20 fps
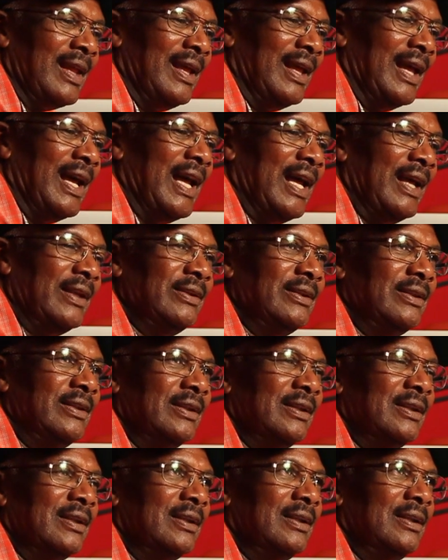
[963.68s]
And
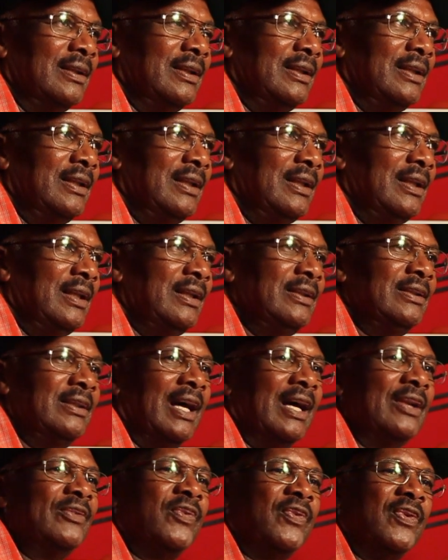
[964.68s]
he
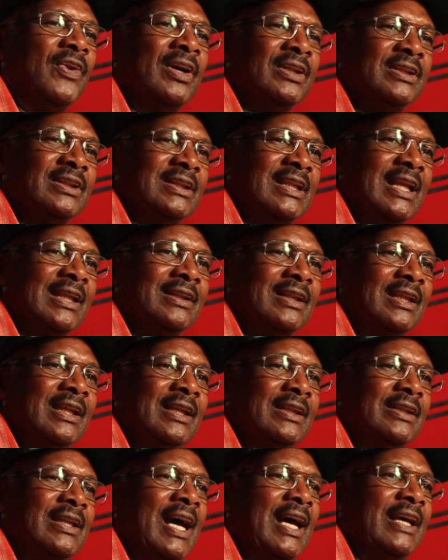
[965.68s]

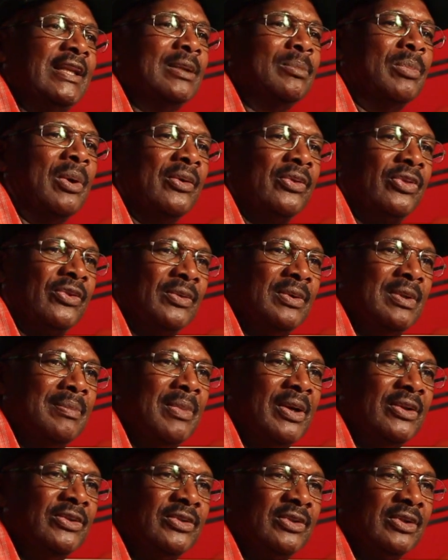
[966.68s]
unfortunately died about 3
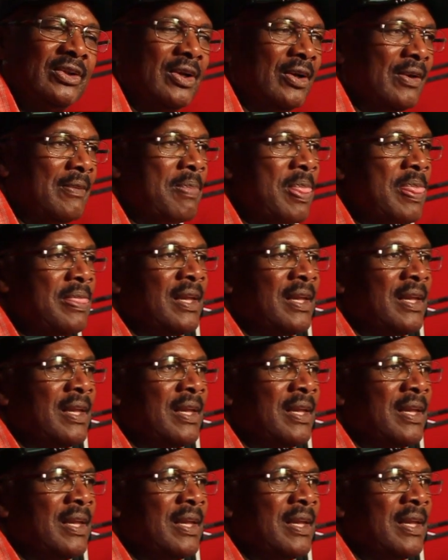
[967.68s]
months ago.